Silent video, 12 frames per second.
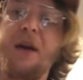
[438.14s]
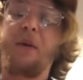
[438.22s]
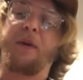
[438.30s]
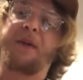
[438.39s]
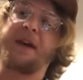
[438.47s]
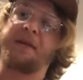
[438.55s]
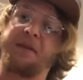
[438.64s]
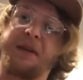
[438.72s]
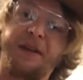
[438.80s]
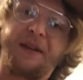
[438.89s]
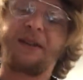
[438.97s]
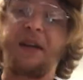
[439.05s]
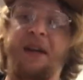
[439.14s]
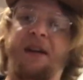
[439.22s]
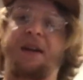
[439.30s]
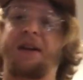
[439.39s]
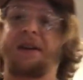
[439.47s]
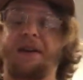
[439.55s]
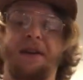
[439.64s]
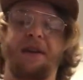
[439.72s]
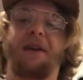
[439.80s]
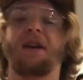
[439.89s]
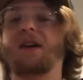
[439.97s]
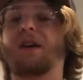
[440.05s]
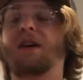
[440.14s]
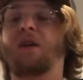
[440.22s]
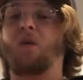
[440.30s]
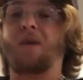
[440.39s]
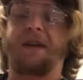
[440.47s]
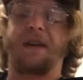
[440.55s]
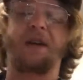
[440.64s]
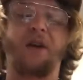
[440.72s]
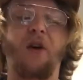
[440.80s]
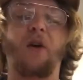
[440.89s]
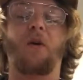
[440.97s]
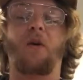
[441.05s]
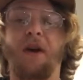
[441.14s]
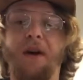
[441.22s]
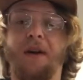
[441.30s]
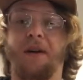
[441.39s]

with that being said, we can go